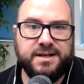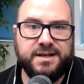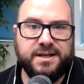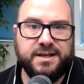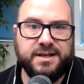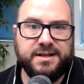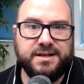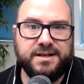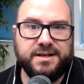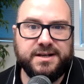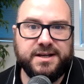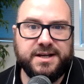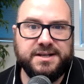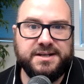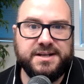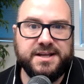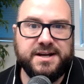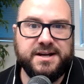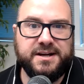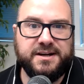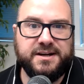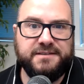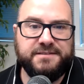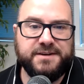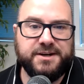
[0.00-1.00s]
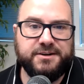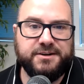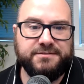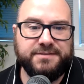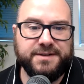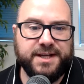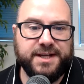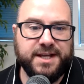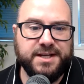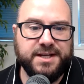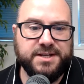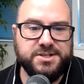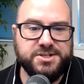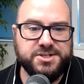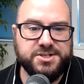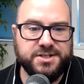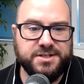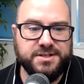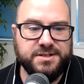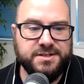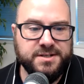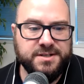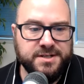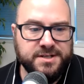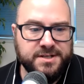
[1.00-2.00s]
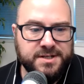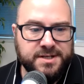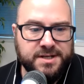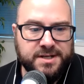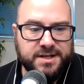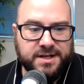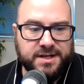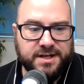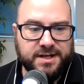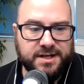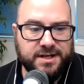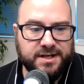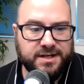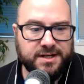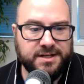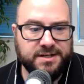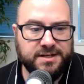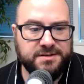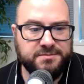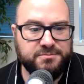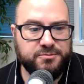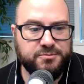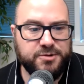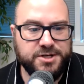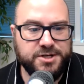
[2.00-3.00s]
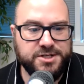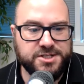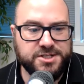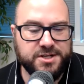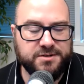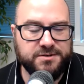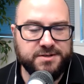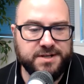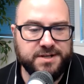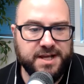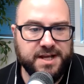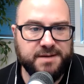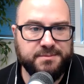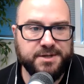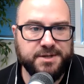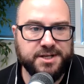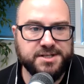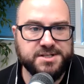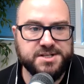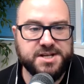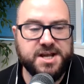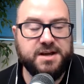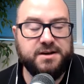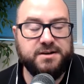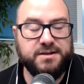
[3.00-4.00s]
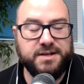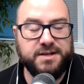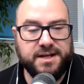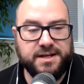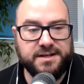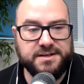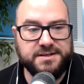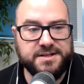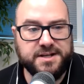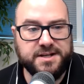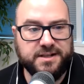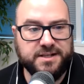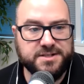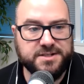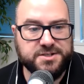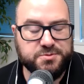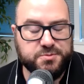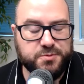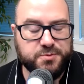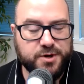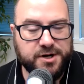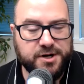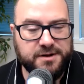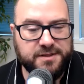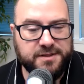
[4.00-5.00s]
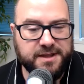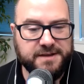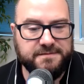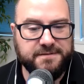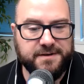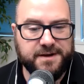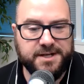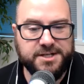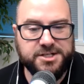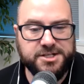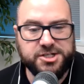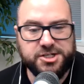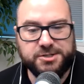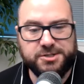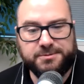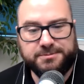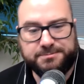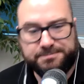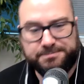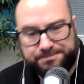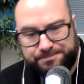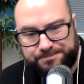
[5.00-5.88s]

in identity verification, reach out to Amiqus. Oh, yeah. And tell us where they find you.